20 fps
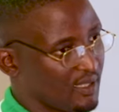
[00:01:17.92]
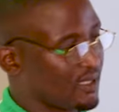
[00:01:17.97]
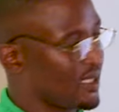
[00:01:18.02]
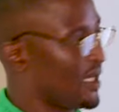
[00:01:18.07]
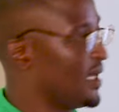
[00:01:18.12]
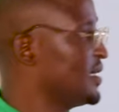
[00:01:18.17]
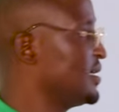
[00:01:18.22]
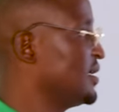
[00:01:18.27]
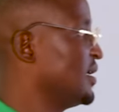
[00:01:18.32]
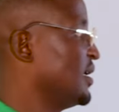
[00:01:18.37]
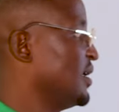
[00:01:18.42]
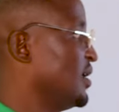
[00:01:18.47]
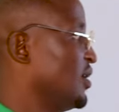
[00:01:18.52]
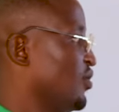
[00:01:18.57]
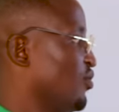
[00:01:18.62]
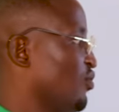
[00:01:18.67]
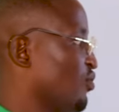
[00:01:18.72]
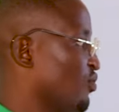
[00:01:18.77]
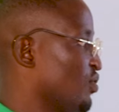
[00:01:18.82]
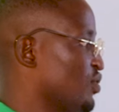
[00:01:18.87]
I said,
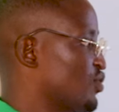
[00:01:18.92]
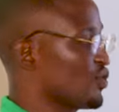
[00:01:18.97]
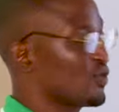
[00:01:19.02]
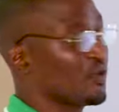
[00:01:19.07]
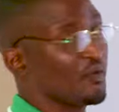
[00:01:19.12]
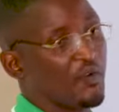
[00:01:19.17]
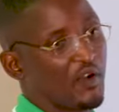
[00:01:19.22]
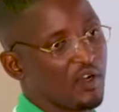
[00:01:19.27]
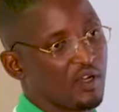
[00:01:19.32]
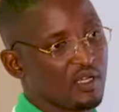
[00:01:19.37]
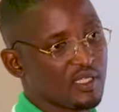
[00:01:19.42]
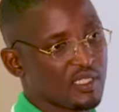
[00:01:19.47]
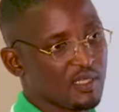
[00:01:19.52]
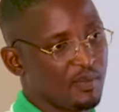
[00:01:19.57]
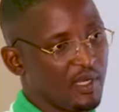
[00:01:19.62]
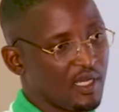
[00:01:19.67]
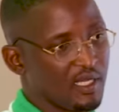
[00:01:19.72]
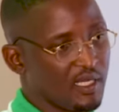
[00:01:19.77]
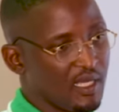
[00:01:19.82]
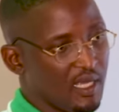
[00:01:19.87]
we shouldn't forget
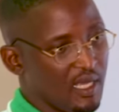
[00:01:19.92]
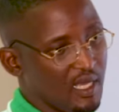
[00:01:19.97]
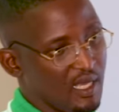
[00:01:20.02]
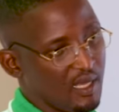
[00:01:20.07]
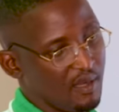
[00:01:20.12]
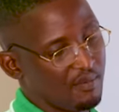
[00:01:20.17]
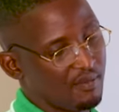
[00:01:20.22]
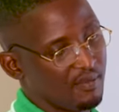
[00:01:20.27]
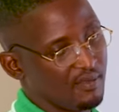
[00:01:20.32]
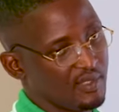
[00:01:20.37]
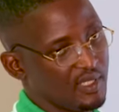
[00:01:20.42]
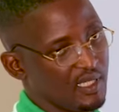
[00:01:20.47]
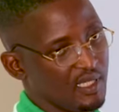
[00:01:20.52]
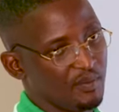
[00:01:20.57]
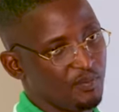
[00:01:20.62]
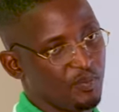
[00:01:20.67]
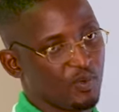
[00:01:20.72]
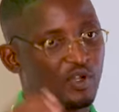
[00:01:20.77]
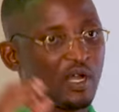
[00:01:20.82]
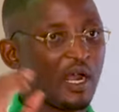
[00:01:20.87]
about
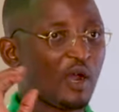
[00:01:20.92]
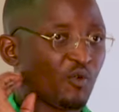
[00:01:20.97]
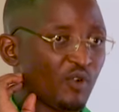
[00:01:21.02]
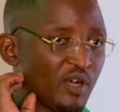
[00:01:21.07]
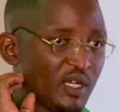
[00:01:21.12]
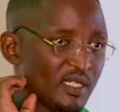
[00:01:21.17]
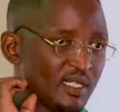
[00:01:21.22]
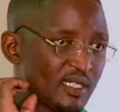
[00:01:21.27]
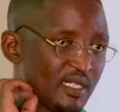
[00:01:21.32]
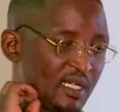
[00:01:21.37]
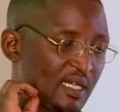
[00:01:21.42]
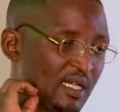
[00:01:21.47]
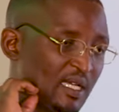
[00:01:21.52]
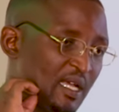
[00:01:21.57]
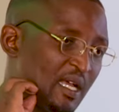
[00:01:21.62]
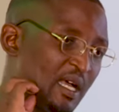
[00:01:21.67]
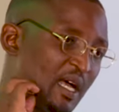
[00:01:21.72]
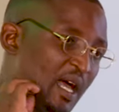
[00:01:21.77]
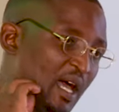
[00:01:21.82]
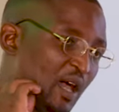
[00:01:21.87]
the plural words,
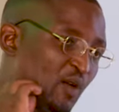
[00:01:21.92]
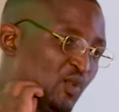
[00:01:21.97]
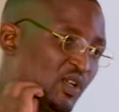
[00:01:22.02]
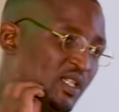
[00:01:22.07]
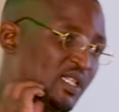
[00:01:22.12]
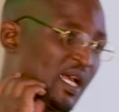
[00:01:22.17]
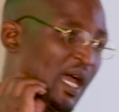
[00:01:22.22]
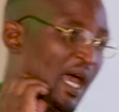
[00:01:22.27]
which